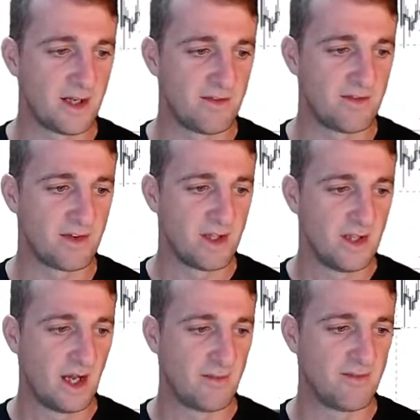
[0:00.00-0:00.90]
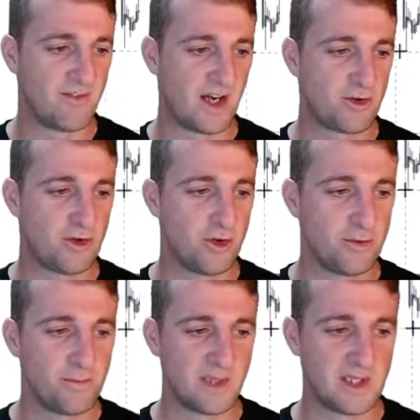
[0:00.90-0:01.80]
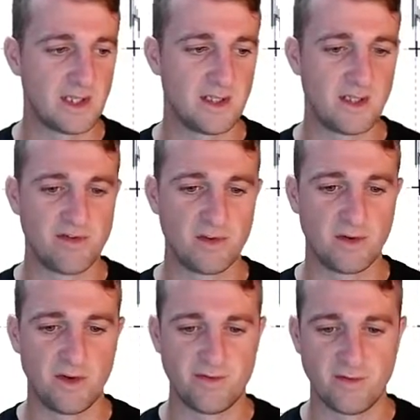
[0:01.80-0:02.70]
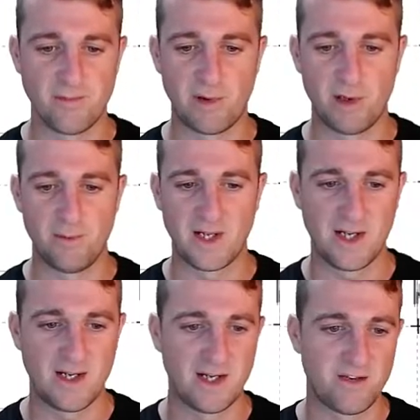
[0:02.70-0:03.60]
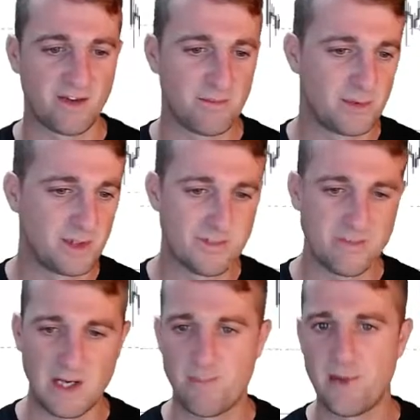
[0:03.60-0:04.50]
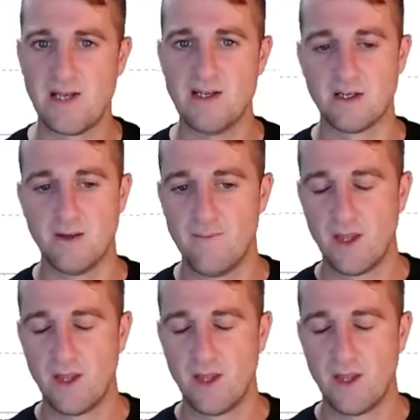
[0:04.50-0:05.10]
and I mean, that could be a level for the bottom down at 9 cent, but in my opinion,